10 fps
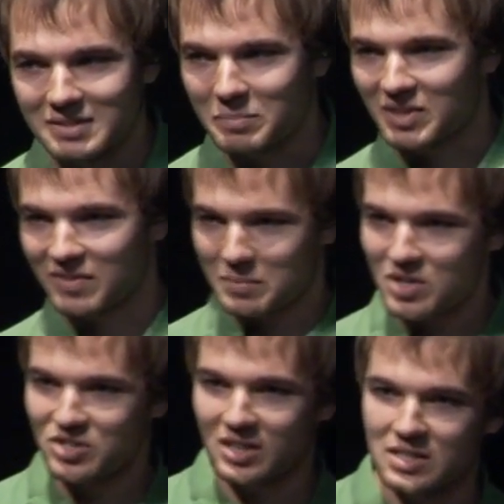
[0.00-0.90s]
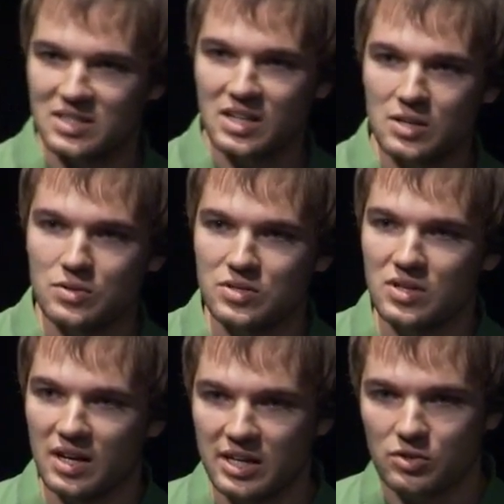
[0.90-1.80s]
But the vibration continues
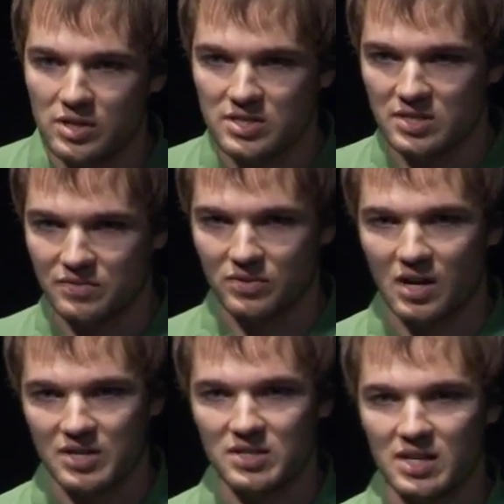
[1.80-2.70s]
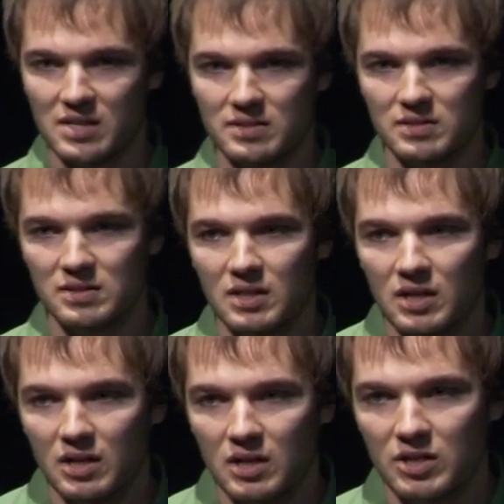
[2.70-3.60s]
and increases in ferocity.
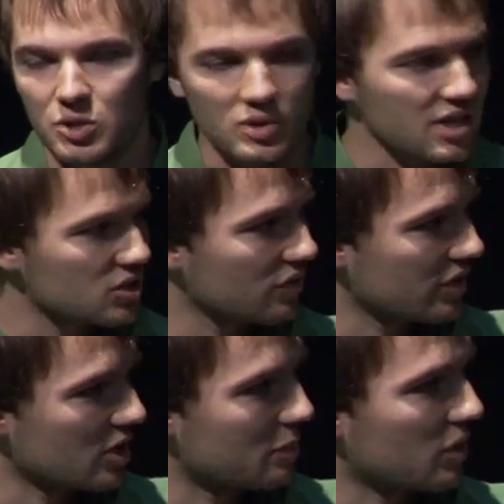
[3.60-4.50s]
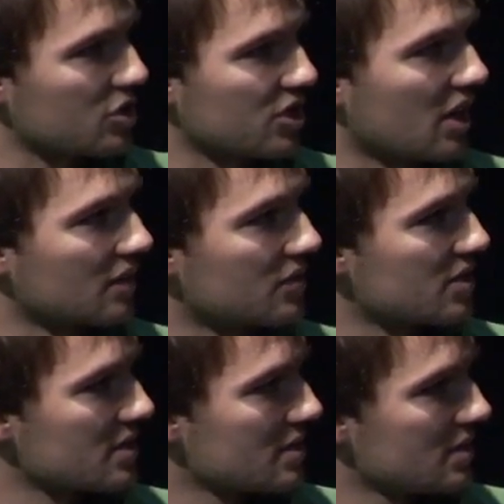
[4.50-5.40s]
You glance over at your
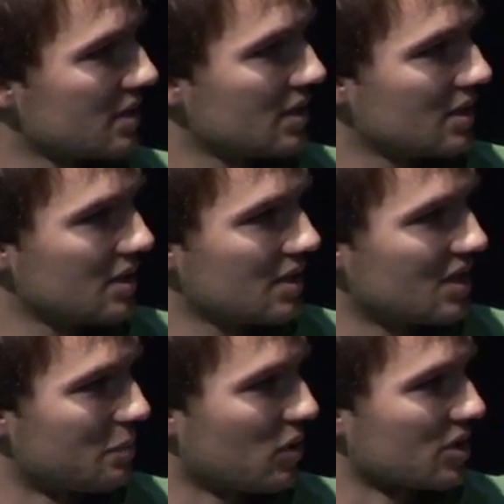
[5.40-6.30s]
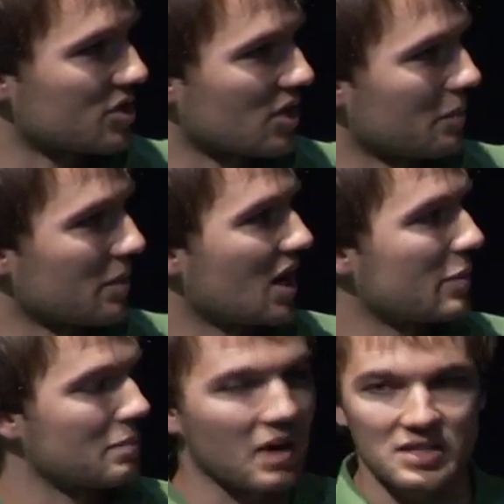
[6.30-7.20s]
bookshelves. The books are
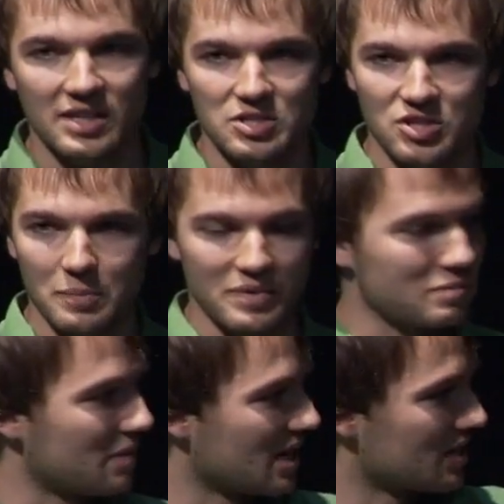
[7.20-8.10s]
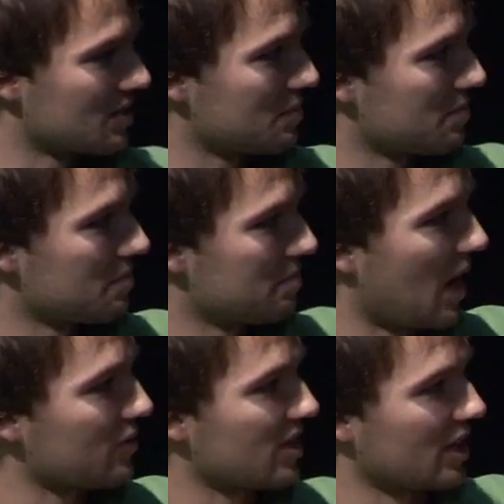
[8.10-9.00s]
becoming Mexican jumping beans,
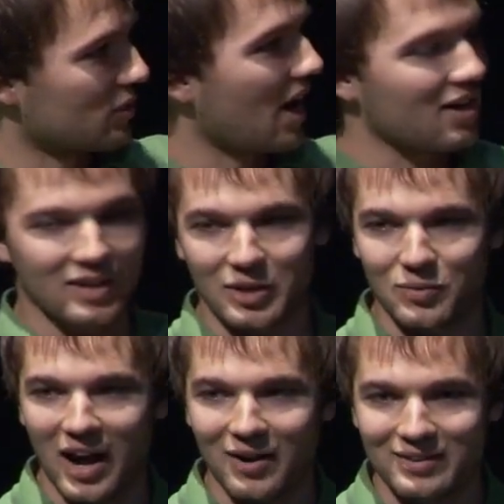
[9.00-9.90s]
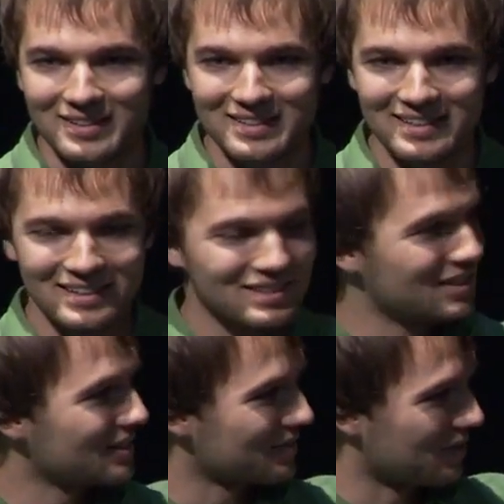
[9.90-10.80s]
bouncing and rattling around,
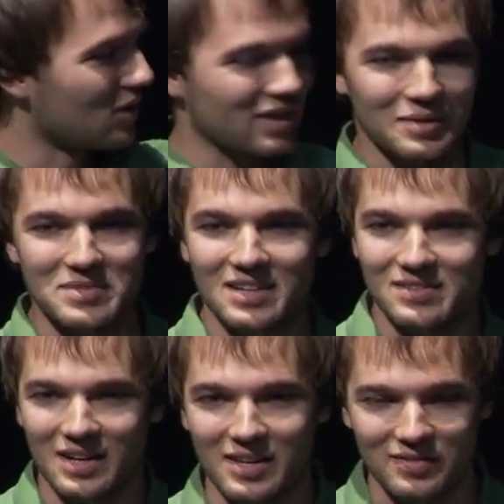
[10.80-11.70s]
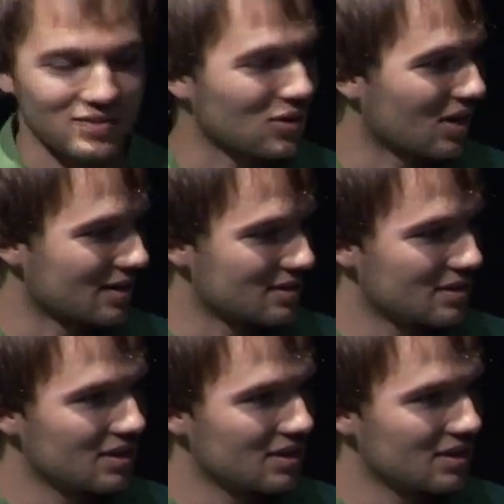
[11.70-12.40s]
falling themselves onto the floor.